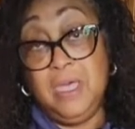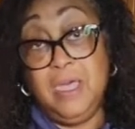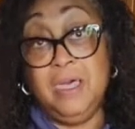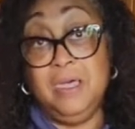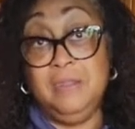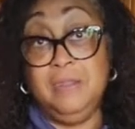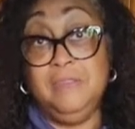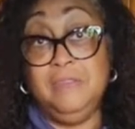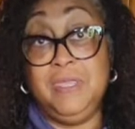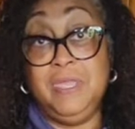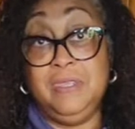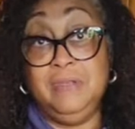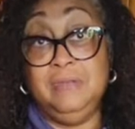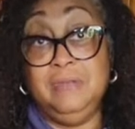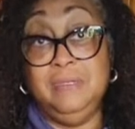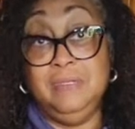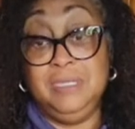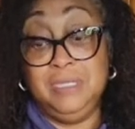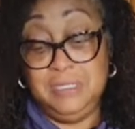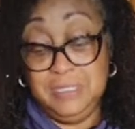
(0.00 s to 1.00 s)
all of that
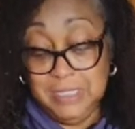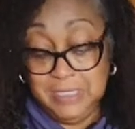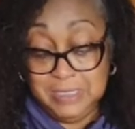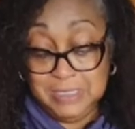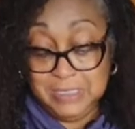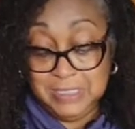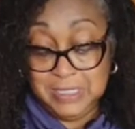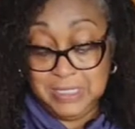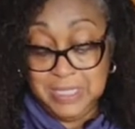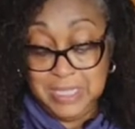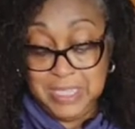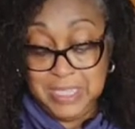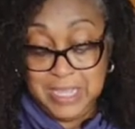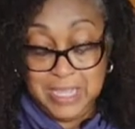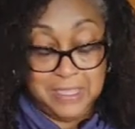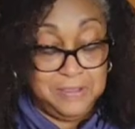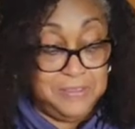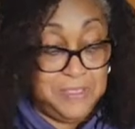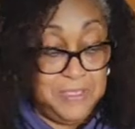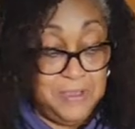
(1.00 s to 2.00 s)
goodness could get
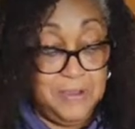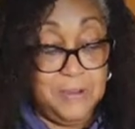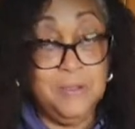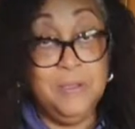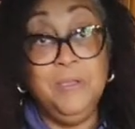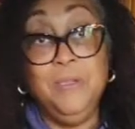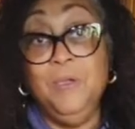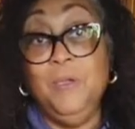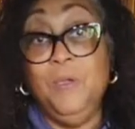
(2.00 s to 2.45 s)
out of there.